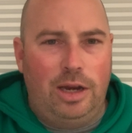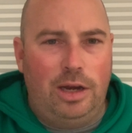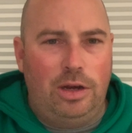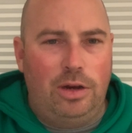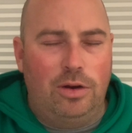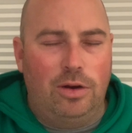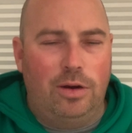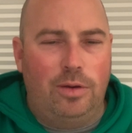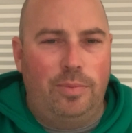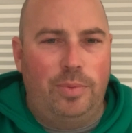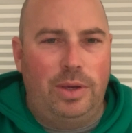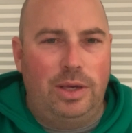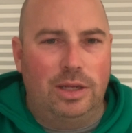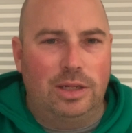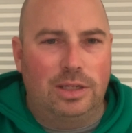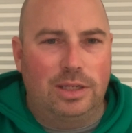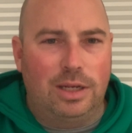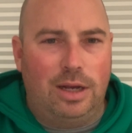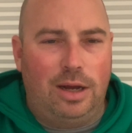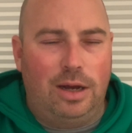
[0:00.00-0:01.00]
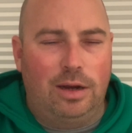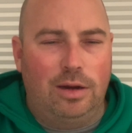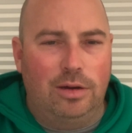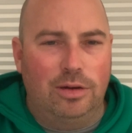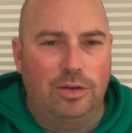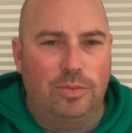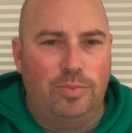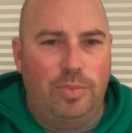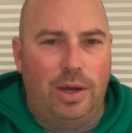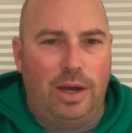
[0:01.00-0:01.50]
in European soccer
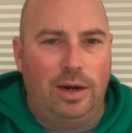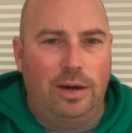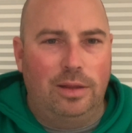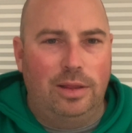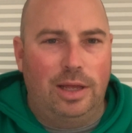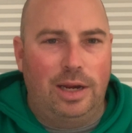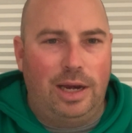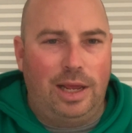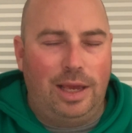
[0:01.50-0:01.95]
is better than